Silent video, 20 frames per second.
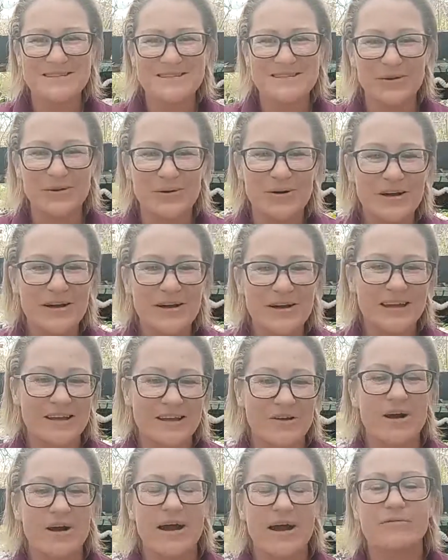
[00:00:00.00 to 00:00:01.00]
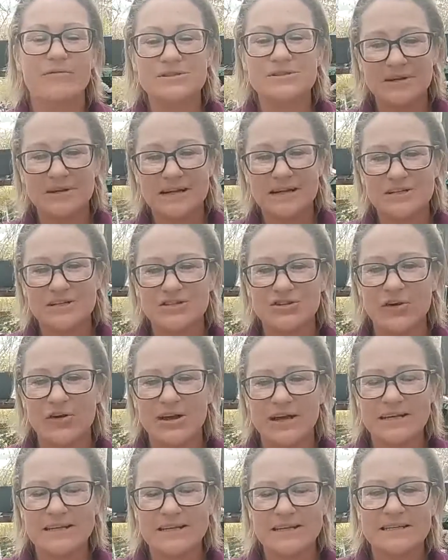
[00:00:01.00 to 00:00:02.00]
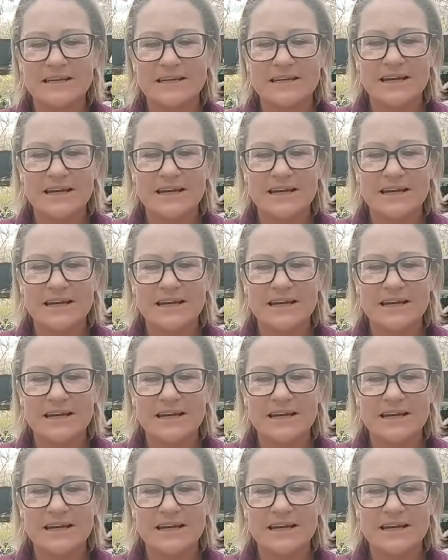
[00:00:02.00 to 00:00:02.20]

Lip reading: So, I was really enjoying it.